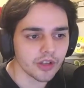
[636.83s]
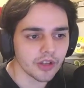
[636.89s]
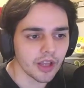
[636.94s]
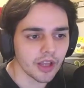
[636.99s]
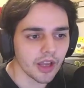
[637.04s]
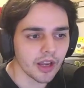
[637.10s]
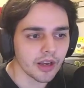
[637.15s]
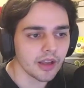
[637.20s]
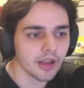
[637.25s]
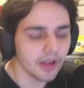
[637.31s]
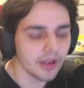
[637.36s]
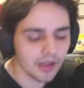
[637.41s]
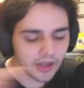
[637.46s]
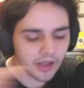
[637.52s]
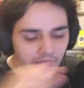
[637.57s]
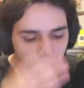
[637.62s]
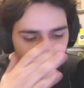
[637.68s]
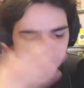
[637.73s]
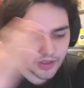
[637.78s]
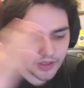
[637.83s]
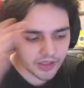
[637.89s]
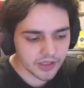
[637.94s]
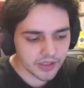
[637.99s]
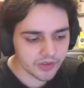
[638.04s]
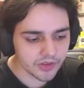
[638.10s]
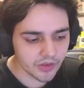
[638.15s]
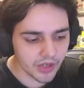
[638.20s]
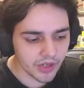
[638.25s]
that everything
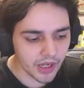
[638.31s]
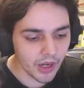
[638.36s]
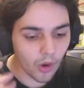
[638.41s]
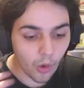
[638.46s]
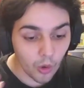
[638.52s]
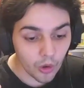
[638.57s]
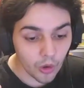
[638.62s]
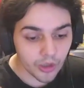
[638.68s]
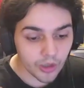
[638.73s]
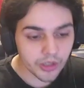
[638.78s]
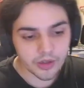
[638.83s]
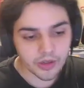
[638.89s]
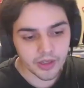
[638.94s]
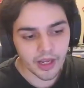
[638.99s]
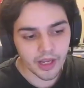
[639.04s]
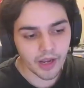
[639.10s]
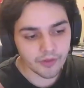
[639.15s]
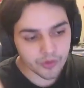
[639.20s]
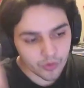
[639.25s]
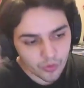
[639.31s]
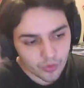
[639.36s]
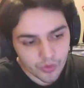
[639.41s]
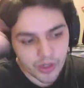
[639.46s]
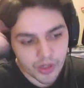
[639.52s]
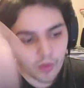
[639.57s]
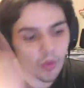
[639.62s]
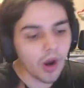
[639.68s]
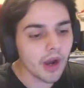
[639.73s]
is okay, or you're gonna have to
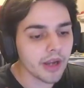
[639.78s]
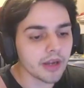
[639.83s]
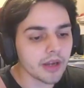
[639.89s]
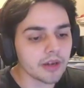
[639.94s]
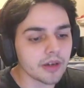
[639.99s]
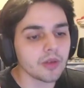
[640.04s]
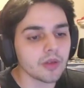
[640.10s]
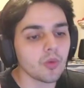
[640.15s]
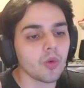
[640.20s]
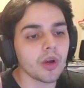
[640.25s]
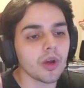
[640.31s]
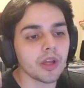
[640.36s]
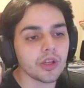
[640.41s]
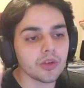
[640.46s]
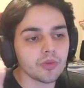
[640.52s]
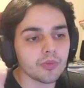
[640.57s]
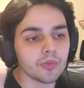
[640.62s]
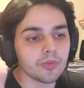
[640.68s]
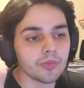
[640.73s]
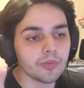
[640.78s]
rewire the way you